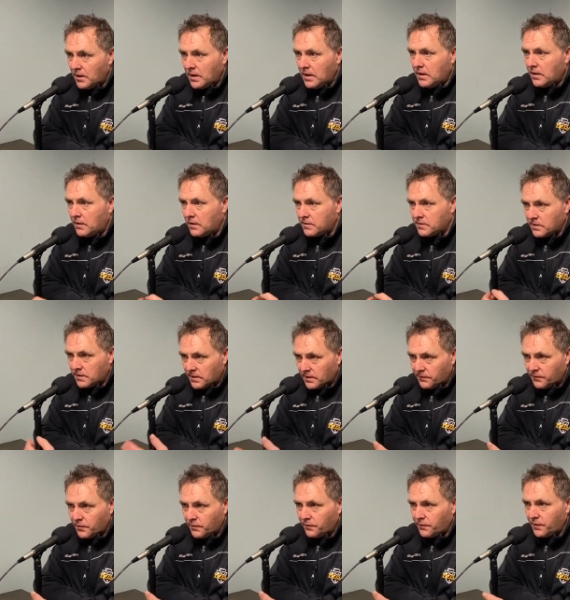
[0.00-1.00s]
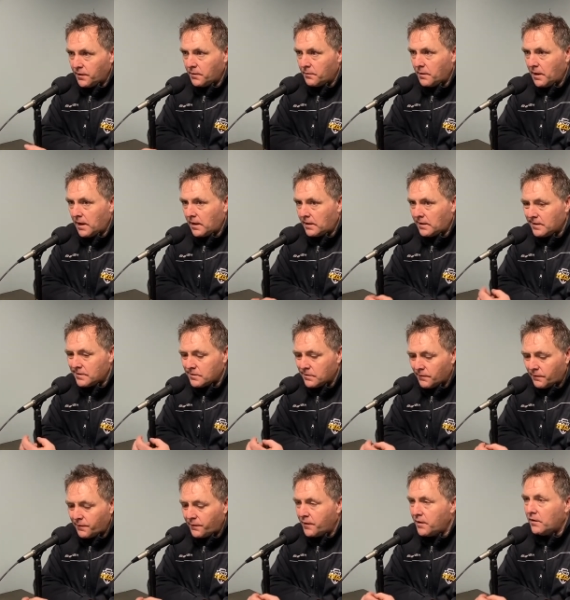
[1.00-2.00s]
doesn't give you feedback,
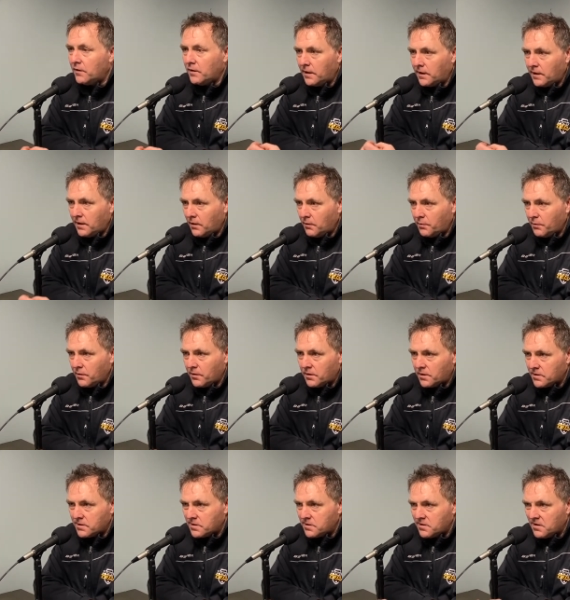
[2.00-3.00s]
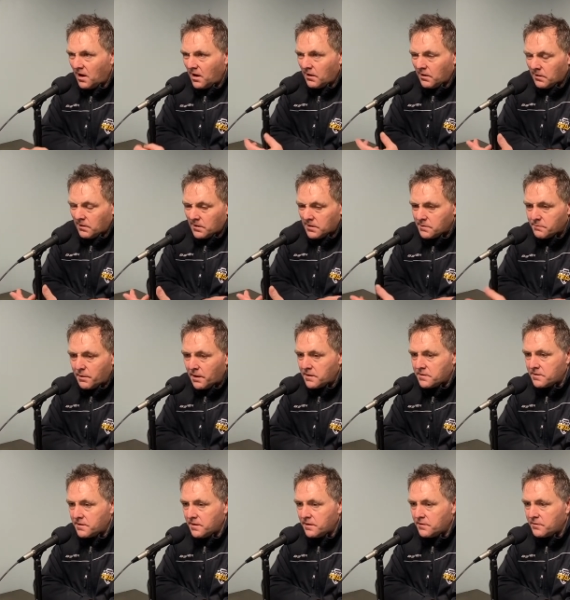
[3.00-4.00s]
doesn't feel like helping you because it's not in his
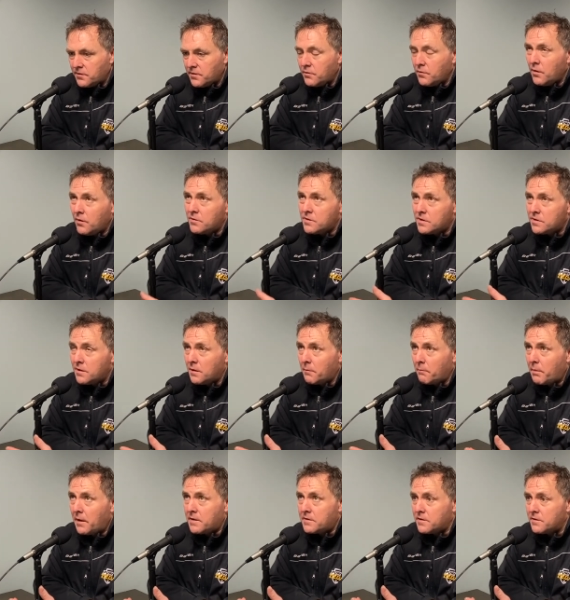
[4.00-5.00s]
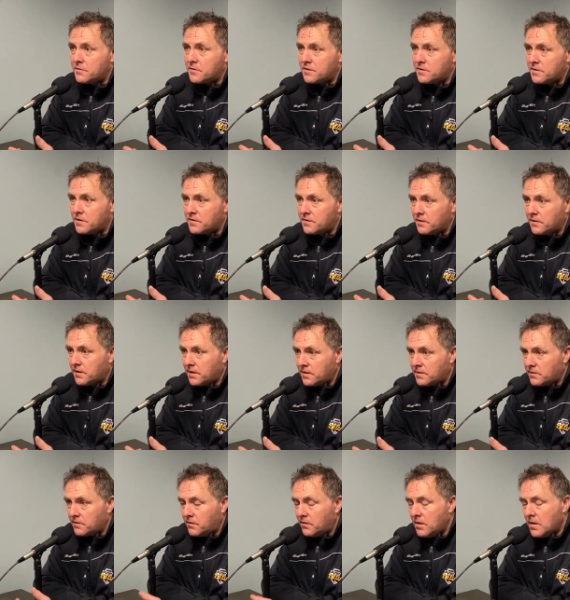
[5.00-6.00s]
best interest. No, it's in his best interest, he doesn't think
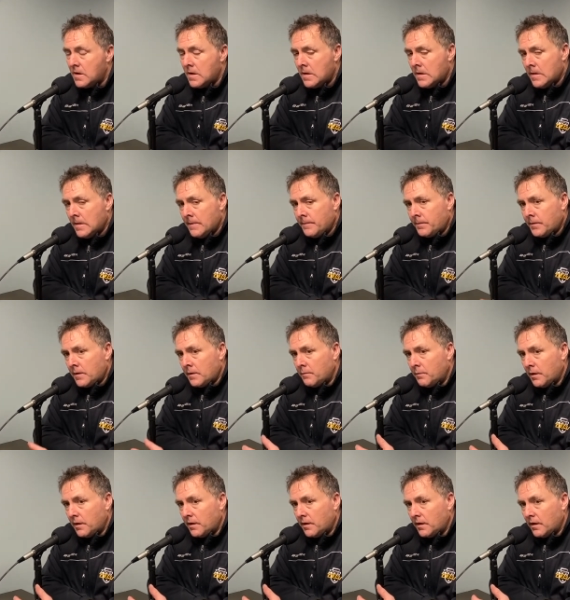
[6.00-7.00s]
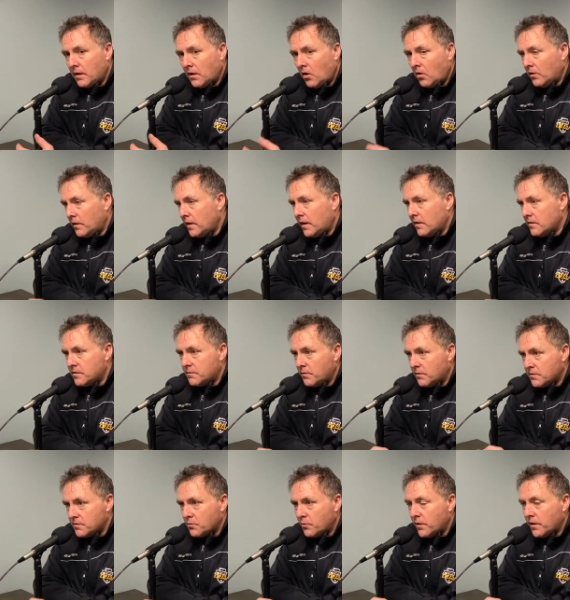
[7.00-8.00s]
so, but all he cares about
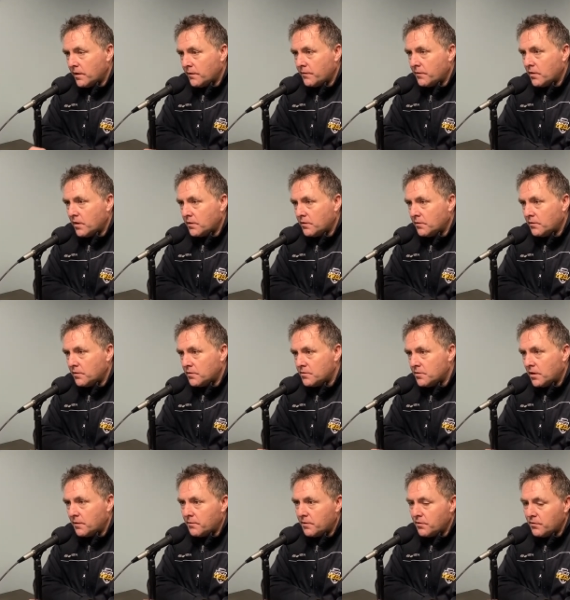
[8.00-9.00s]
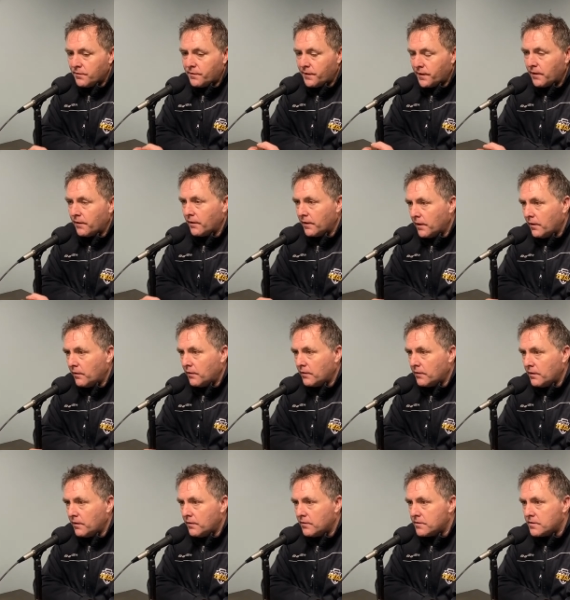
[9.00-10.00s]
is winning. If you're not doing the job, then you figure it out.
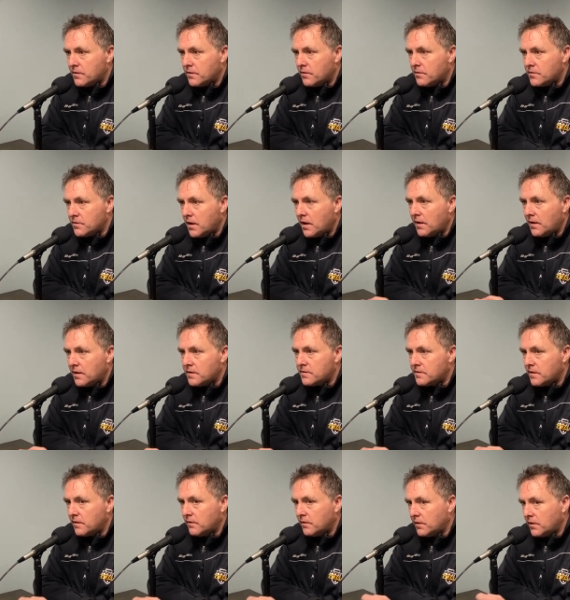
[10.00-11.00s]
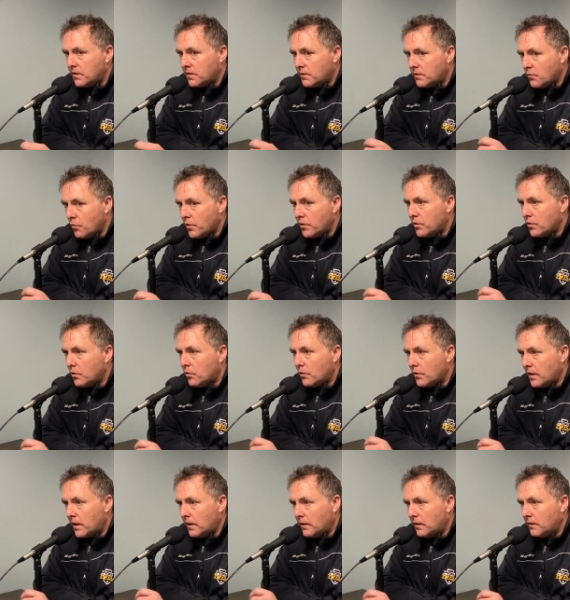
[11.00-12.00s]
There's not necessarily, when you go to
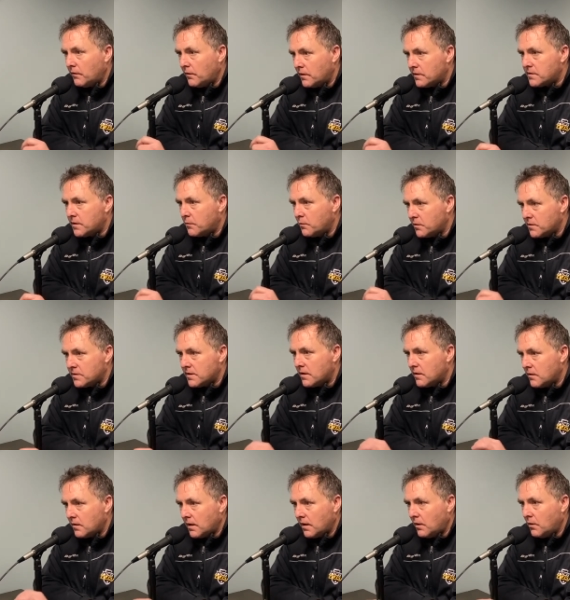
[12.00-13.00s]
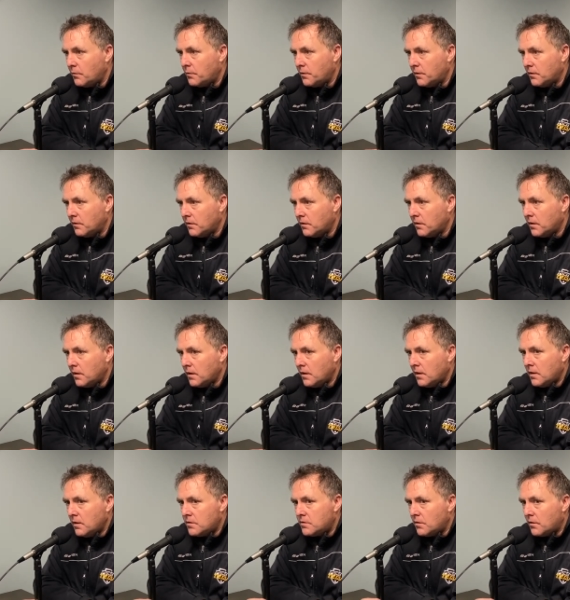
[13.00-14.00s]
that level, that someone's there to help you.
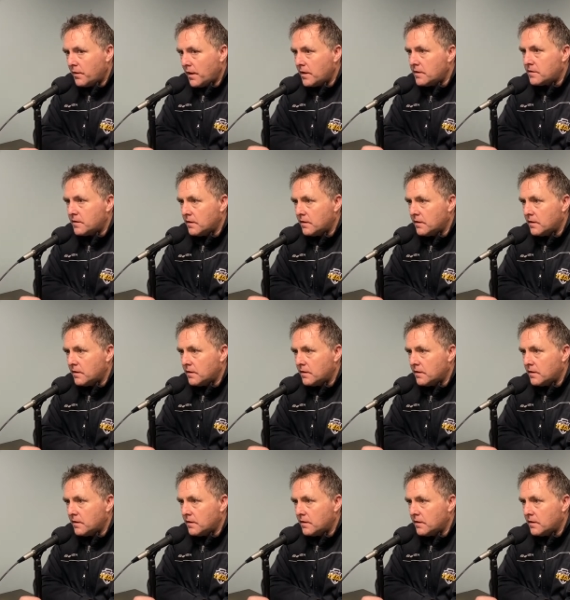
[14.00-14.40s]
So that's